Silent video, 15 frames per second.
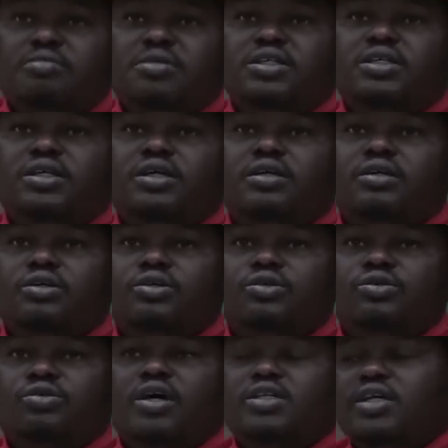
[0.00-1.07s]
meeting
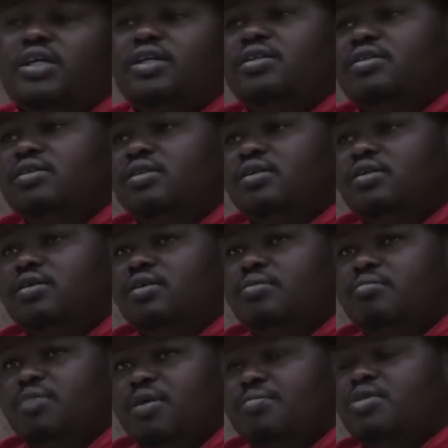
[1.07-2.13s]
to attend.
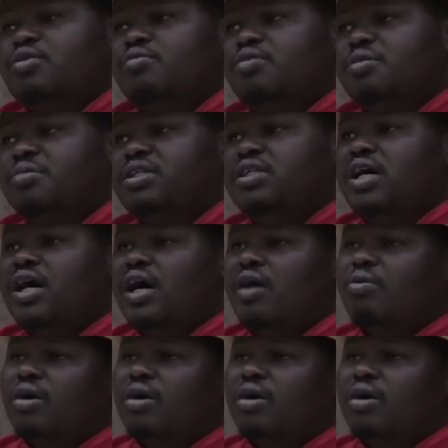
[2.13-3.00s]
Members of the media are